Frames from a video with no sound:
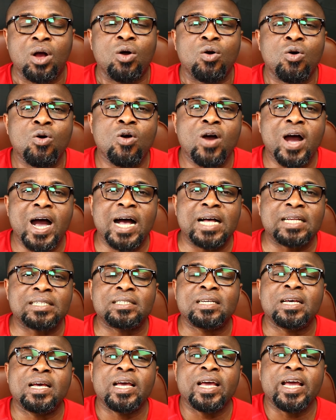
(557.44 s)
who
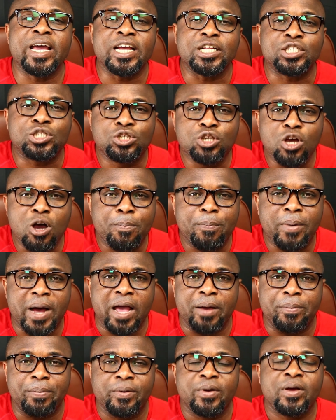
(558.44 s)
has a
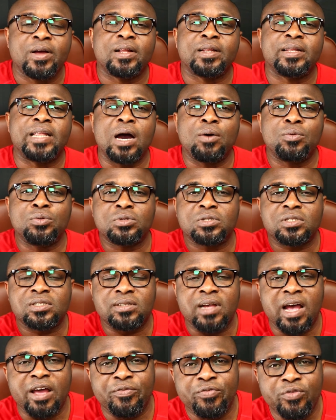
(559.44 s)
tailpipe that will
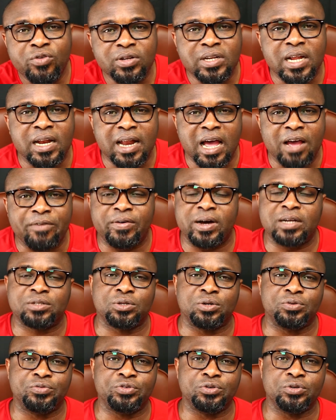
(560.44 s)
siphon the life
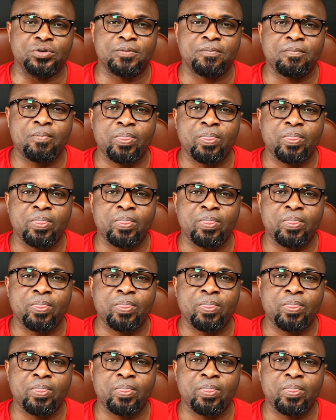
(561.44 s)
out of you.